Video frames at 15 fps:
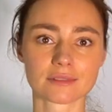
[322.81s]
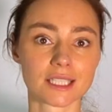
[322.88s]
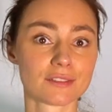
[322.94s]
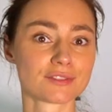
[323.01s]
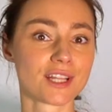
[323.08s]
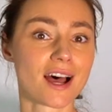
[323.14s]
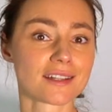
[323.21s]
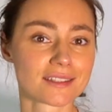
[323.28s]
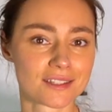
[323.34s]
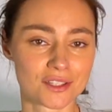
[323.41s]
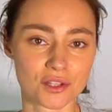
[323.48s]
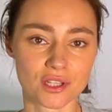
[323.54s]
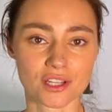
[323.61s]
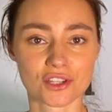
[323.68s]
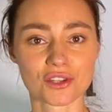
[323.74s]
If not,
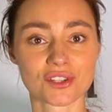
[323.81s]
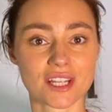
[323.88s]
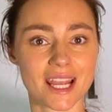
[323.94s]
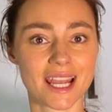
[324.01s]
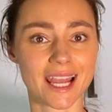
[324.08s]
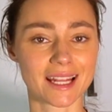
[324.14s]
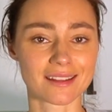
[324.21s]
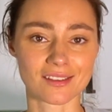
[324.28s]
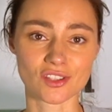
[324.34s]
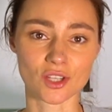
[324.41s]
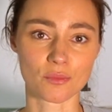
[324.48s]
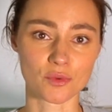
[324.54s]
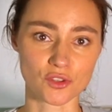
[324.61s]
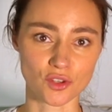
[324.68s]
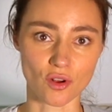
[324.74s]
you can just add
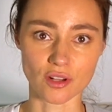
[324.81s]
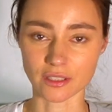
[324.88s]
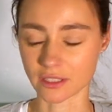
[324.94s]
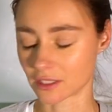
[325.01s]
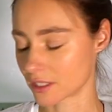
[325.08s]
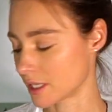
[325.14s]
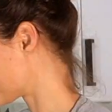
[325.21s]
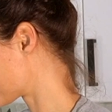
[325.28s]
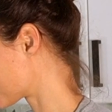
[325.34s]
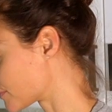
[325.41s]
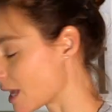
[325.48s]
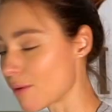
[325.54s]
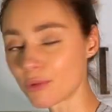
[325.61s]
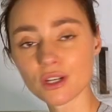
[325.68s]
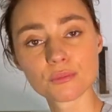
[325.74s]
some salt.
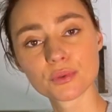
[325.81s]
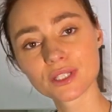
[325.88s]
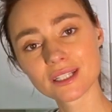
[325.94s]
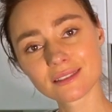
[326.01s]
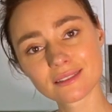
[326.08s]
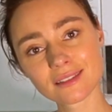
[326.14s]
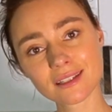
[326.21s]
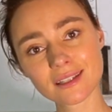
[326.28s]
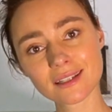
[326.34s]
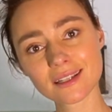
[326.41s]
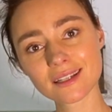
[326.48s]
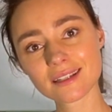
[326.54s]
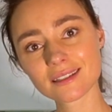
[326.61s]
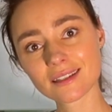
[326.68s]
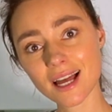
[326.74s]
Now I'm gonna put in the